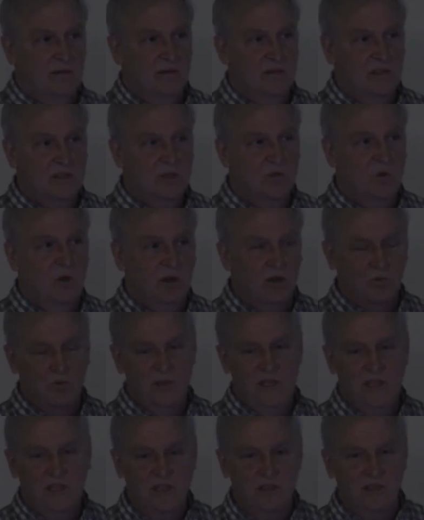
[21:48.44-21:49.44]
This is one of the
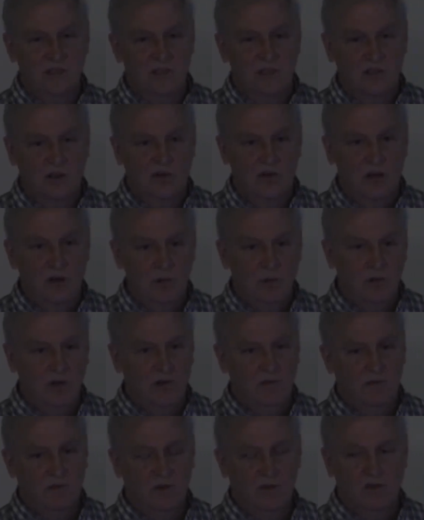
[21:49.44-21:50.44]
reasons it's a great
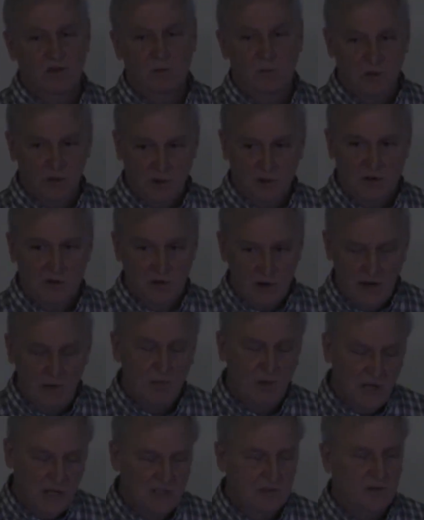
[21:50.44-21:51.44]

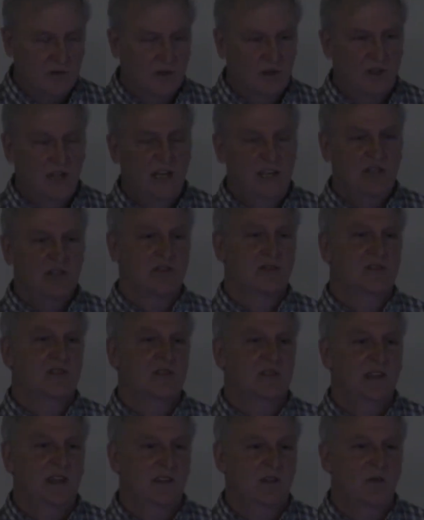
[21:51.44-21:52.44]
place for glaciers
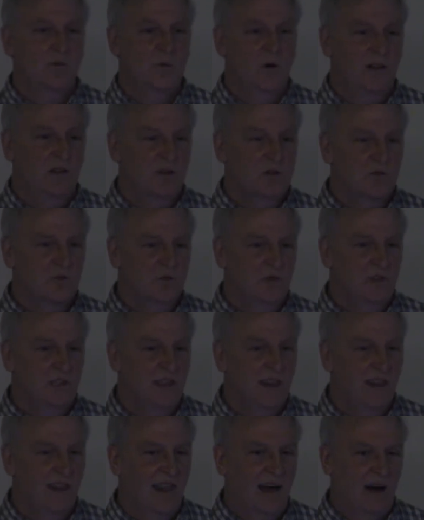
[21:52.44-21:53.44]
is that the weather's really
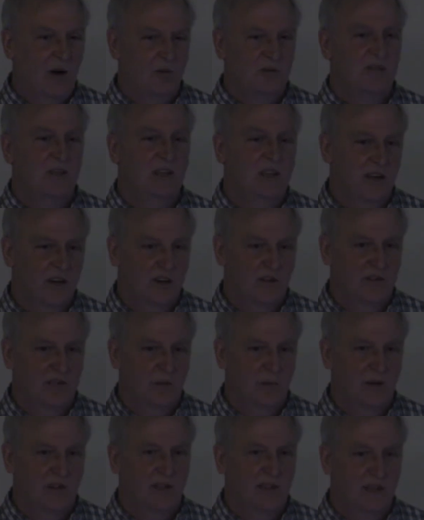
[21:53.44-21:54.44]
lousy here
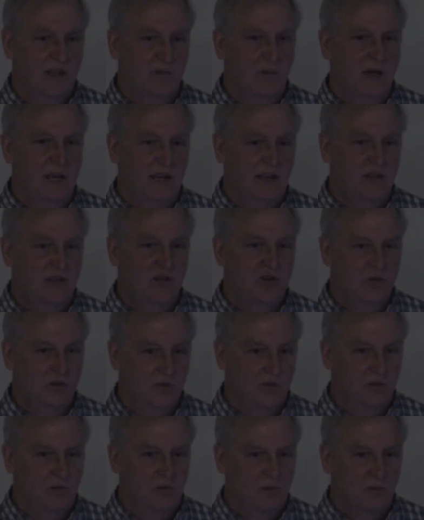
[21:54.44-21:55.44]
typically in May and
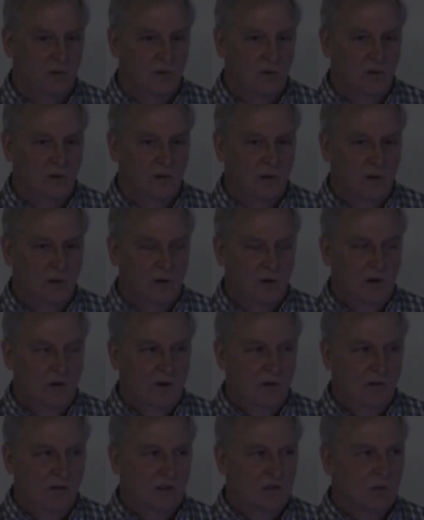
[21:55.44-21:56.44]
June.
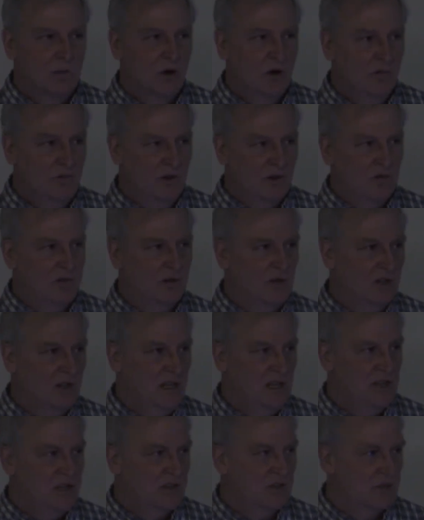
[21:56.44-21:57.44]
It's perfect for
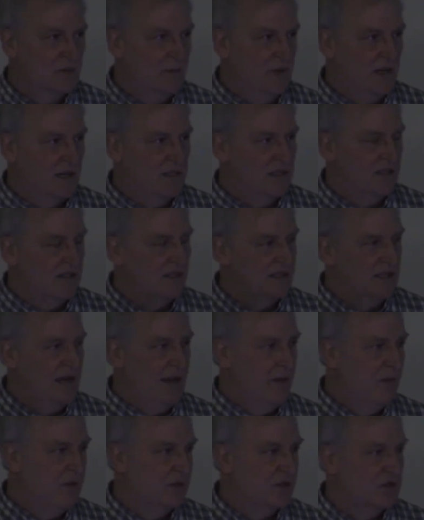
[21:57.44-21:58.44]
glaciers because at the
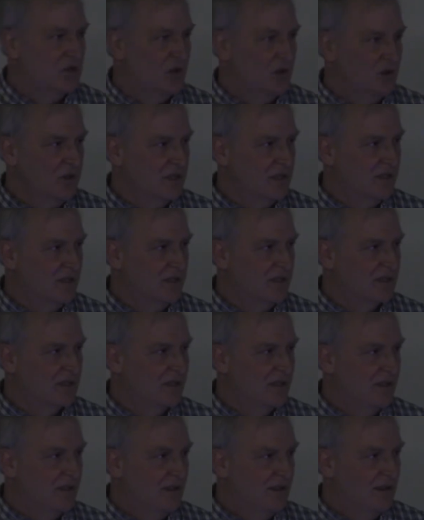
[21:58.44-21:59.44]
time of the solstice,
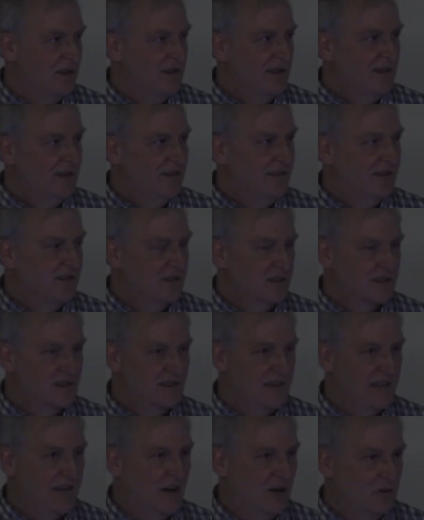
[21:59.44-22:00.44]
there's
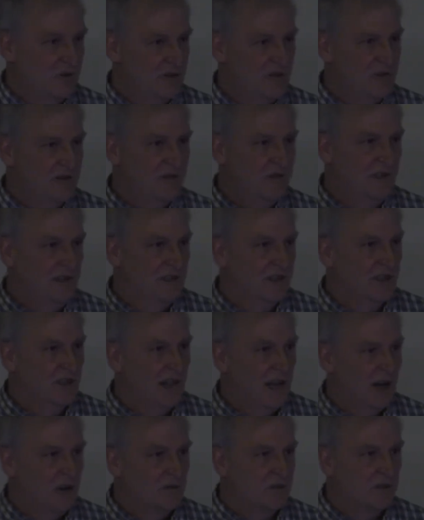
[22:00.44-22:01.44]
thousands of feet of
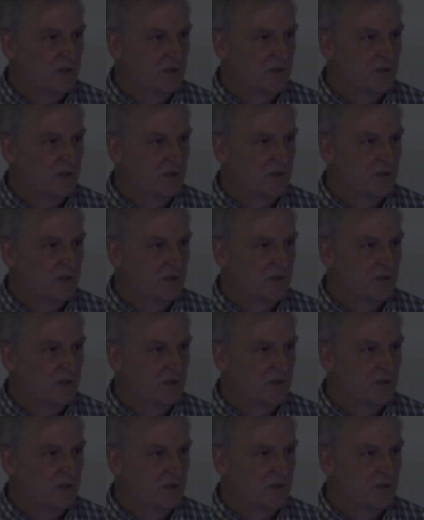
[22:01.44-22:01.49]
clouds